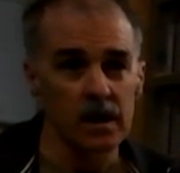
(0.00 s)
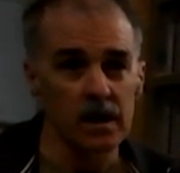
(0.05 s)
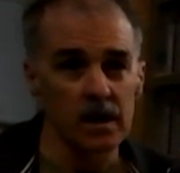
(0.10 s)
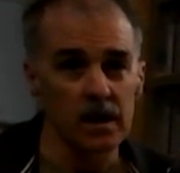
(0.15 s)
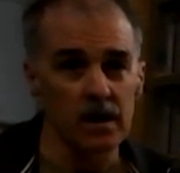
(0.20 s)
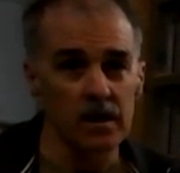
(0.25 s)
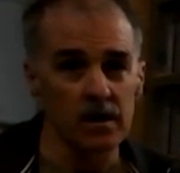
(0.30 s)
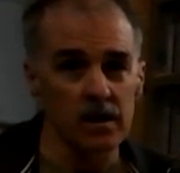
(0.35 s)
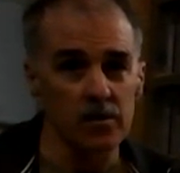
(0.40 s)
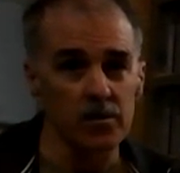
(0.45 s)

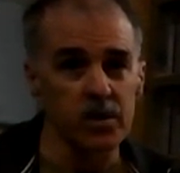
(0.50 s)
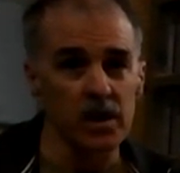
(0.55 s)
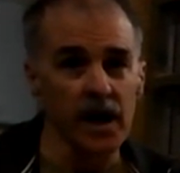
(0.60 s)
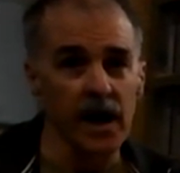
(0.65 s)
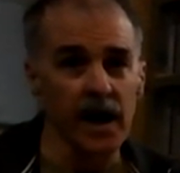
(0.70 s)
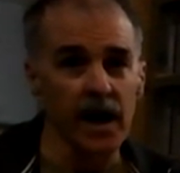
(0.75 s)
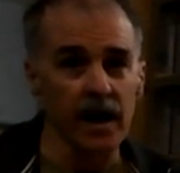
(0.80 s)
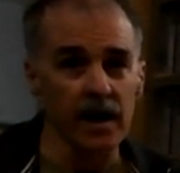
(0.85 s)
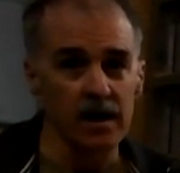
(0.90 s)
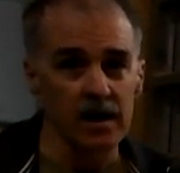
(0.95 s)
in the
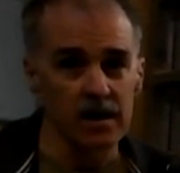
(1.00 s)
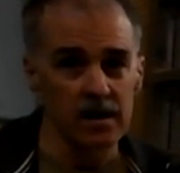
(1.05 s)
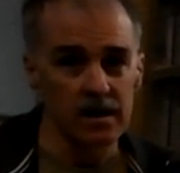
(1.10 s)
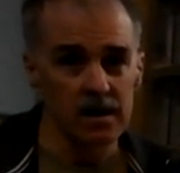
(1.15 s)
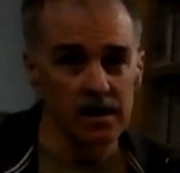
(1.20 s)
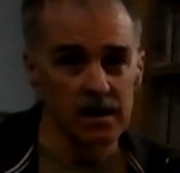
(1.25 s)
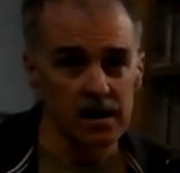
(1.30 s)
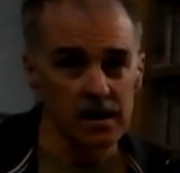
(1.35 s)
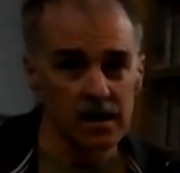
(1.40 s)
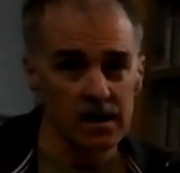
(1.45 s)
black.
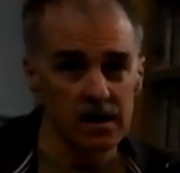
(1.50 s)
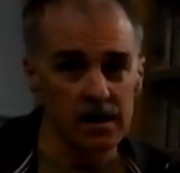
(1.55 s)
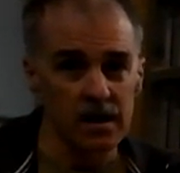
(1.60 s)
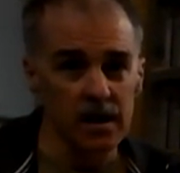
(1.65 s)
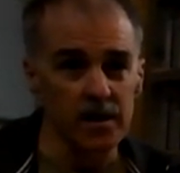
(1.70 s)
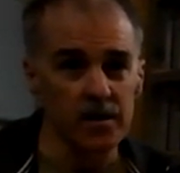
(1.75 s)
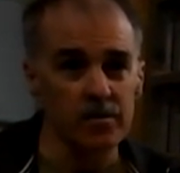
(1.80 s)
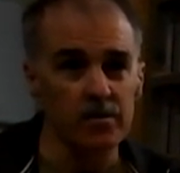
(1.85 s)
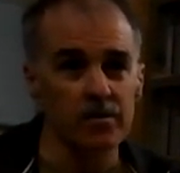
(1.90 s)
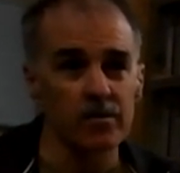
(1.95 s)

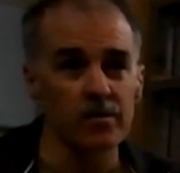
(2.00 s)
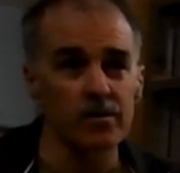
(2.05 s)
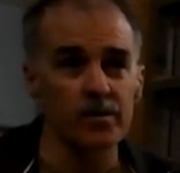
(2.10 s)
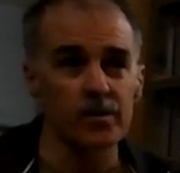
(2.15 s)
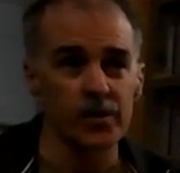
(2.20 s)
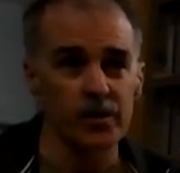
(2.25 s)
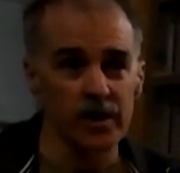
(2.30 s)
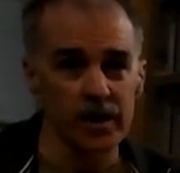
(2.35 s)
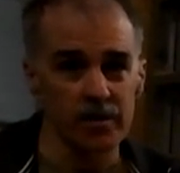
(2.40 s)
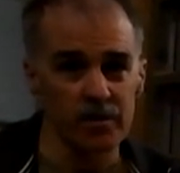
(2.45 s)
Like,
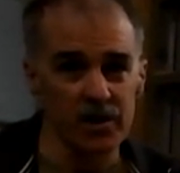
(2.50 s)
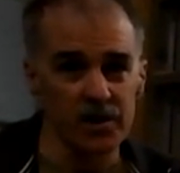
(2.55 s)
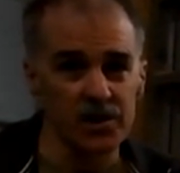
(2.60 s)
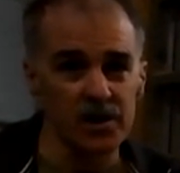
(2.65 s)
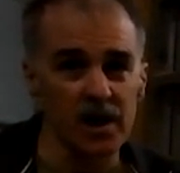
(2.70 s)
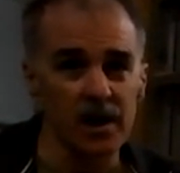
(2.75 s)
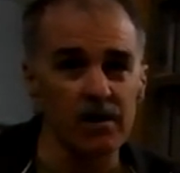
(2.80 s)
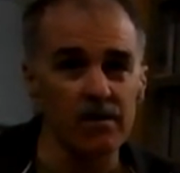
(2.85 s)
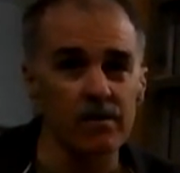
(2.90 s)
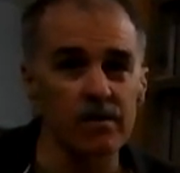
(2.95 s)
pretty much
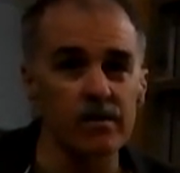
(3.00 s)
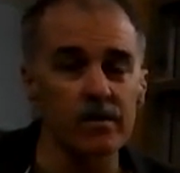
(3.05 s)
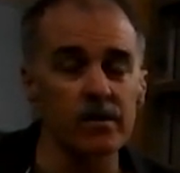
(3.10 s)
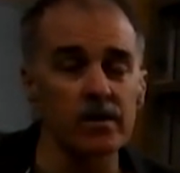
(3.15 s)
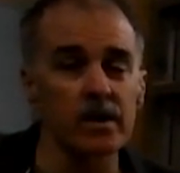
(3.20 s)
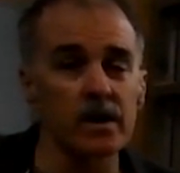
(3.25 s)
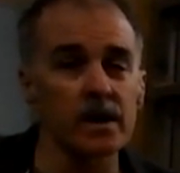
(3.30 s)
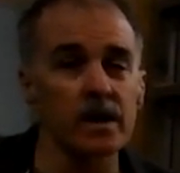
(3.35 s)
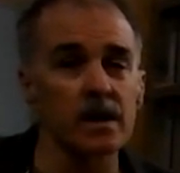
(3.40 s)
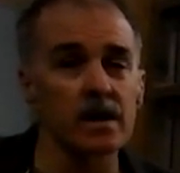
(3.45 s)

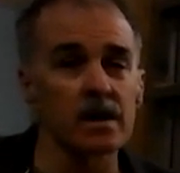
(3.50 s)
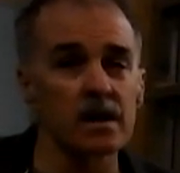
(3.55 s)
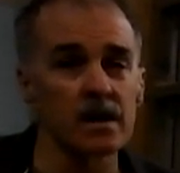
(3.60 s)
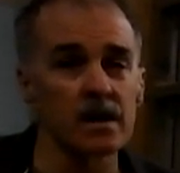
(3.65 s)
every